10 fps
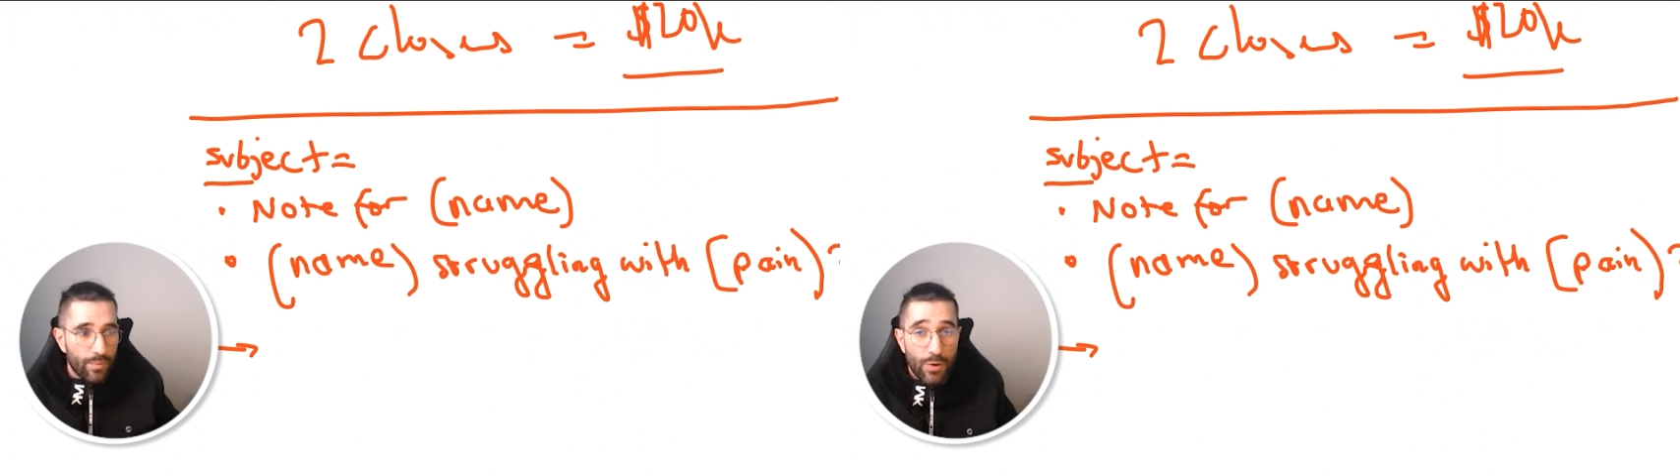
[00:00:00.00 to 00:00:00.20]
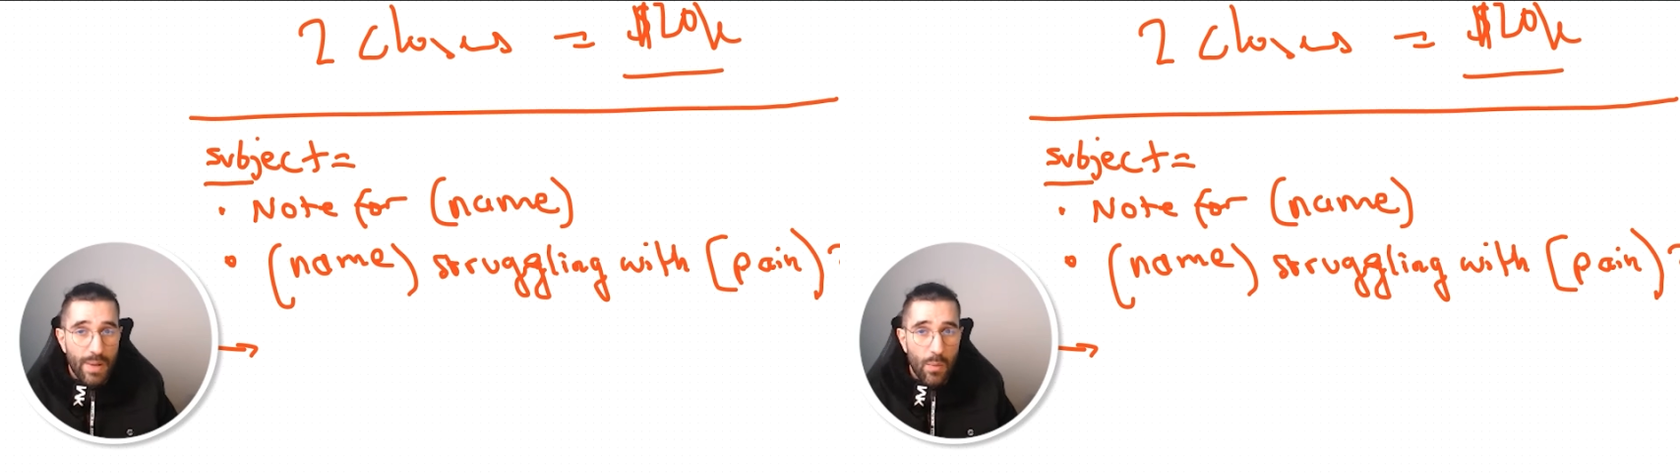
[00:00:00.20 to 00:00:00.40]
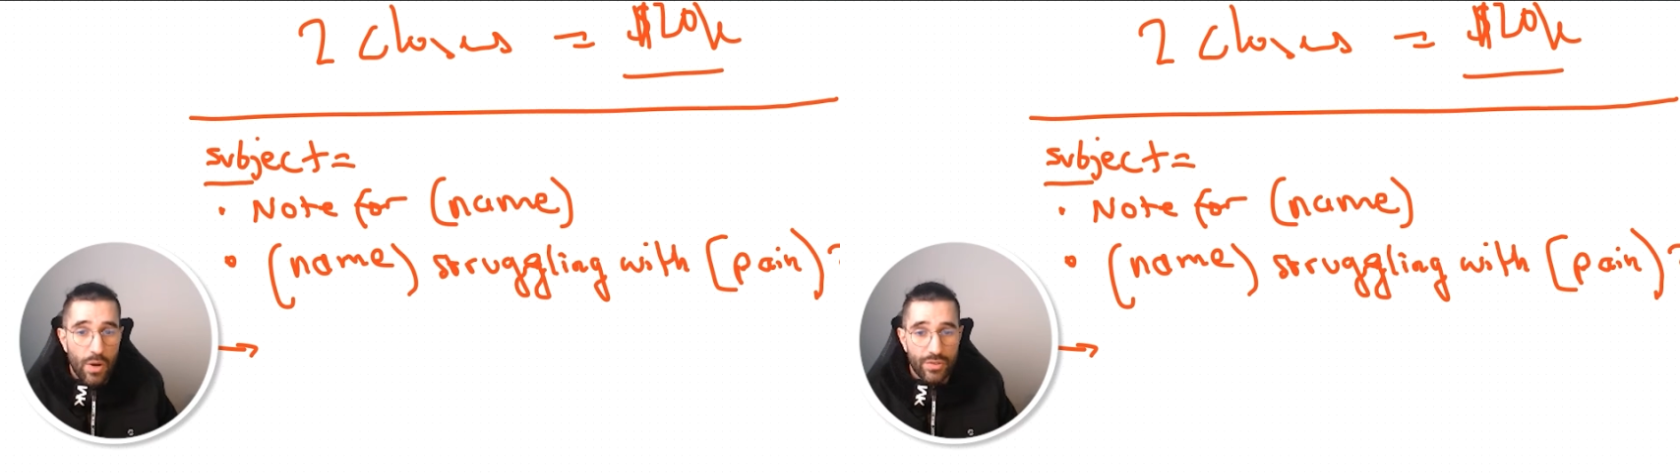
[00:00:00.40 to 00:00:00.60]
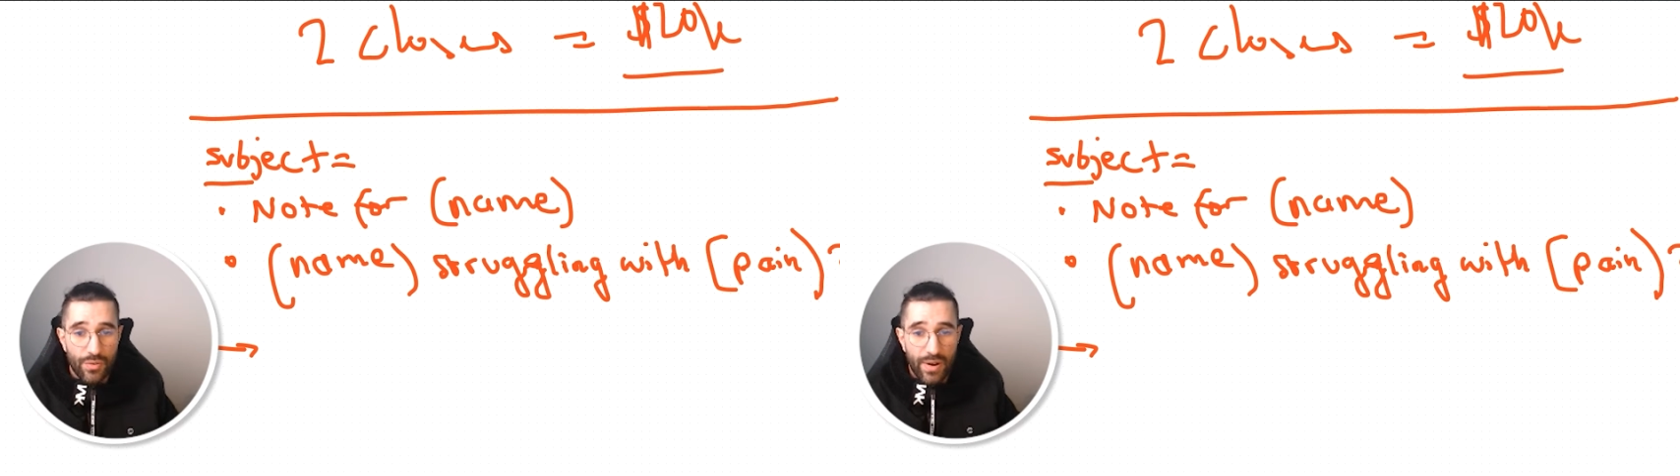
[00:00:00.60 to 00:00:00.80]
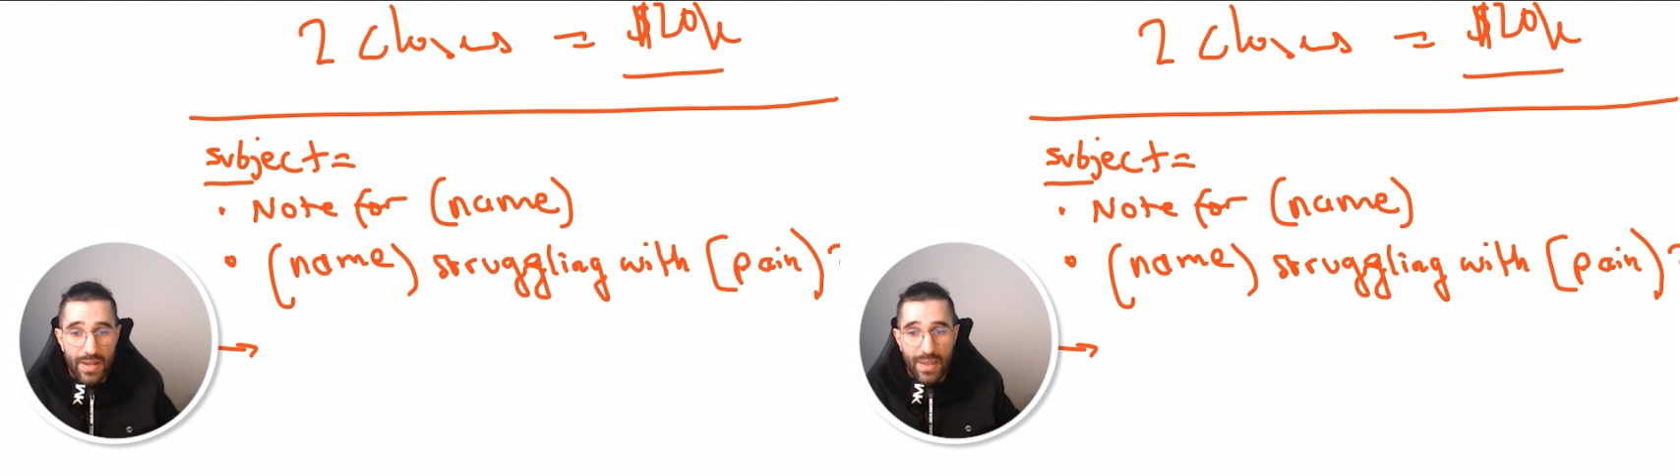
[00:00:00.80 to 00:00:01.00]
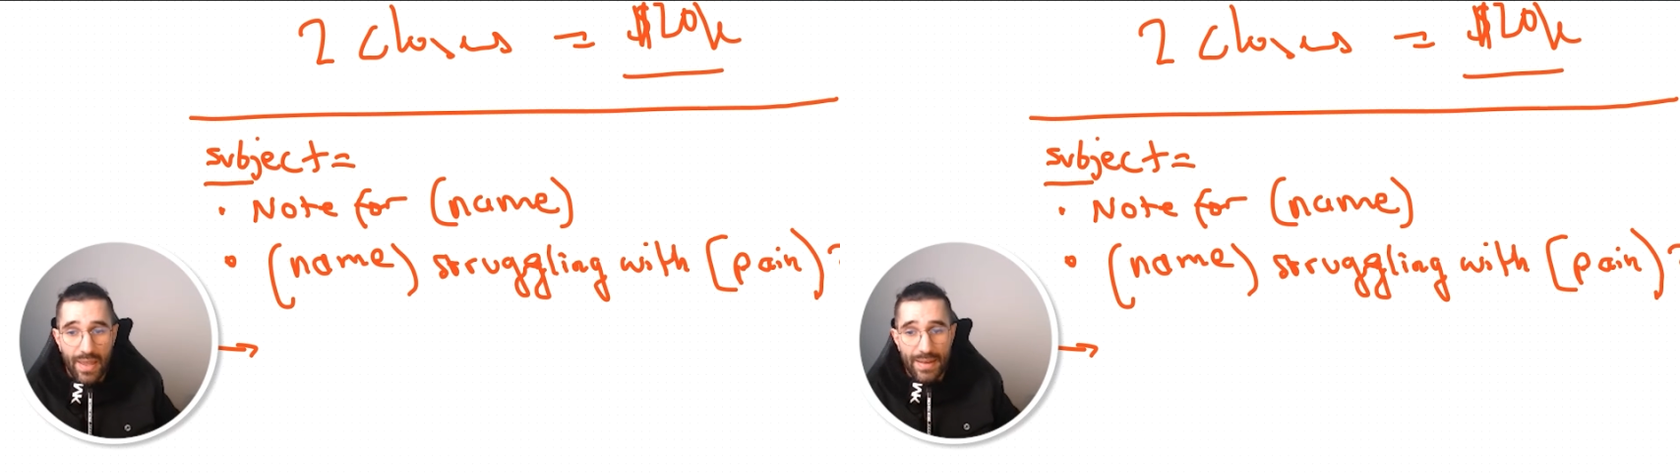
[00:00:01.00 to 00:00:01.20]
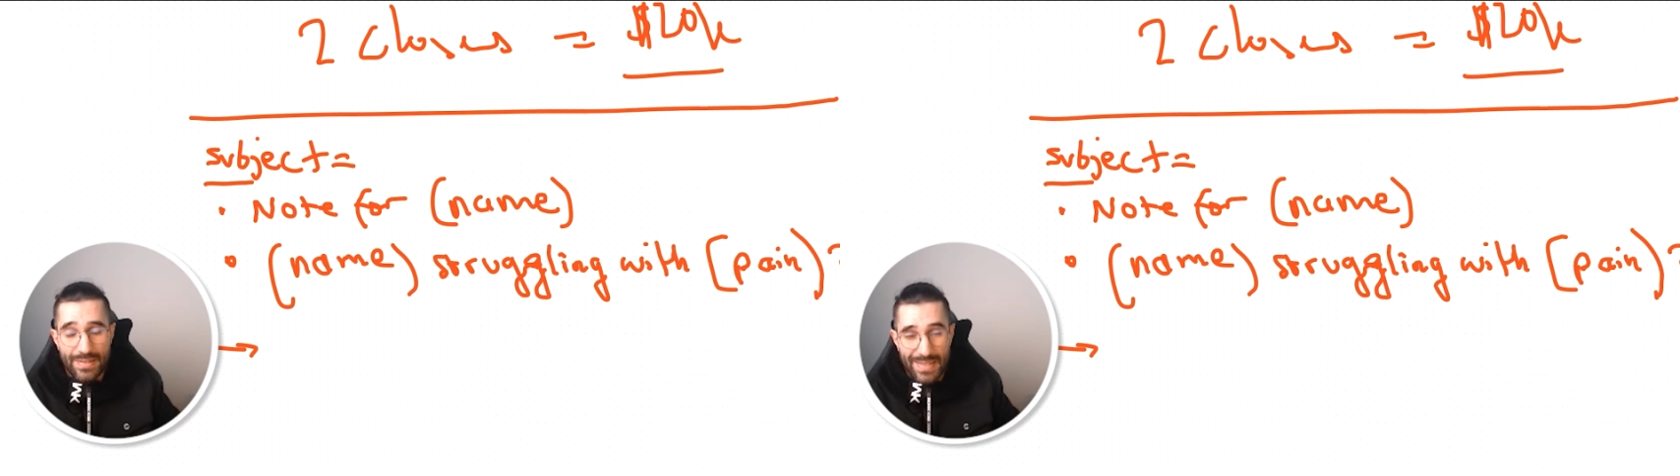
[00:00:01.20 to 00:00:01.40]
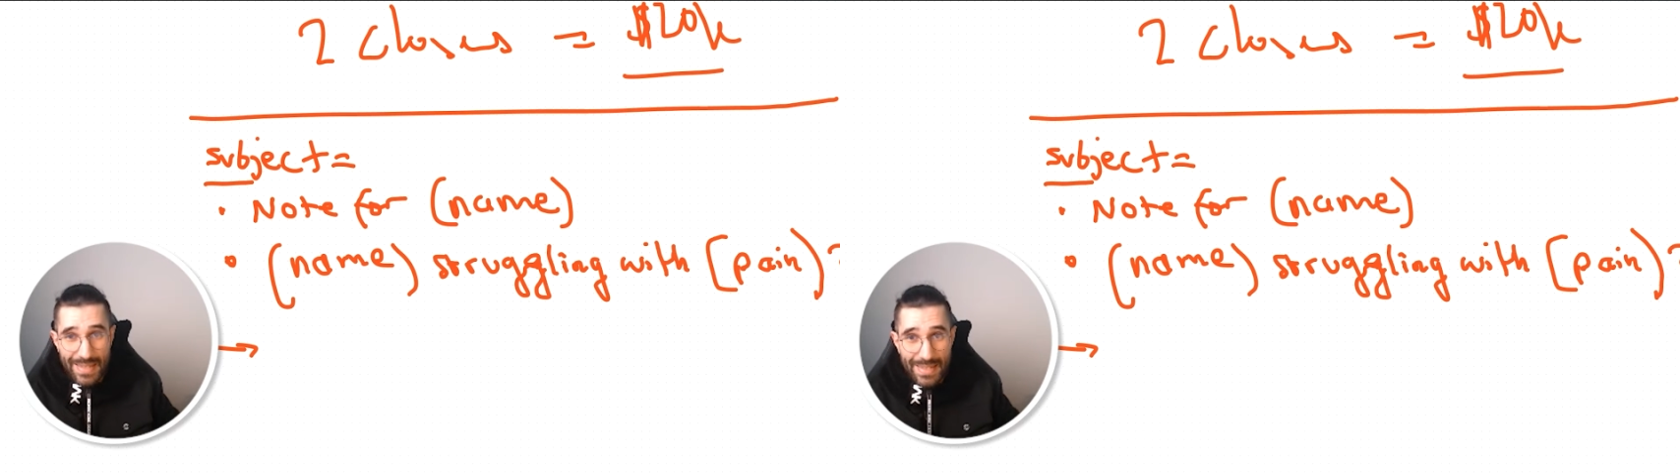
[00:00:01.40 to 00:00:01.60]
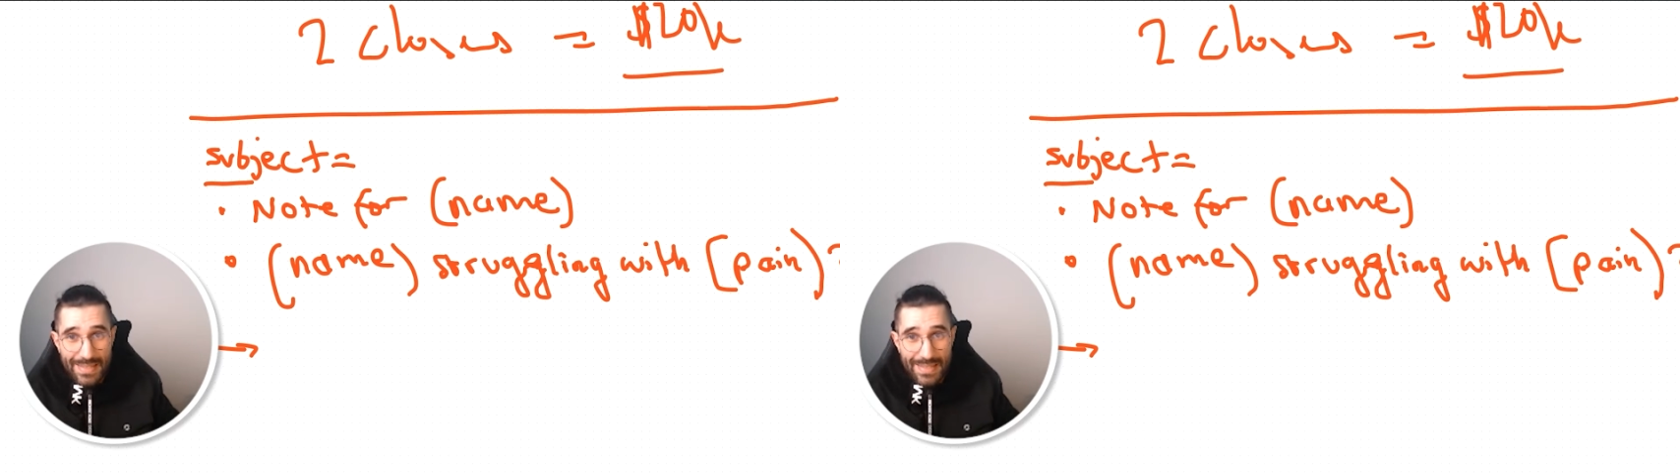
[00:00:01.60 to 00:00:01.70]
This format works great and it's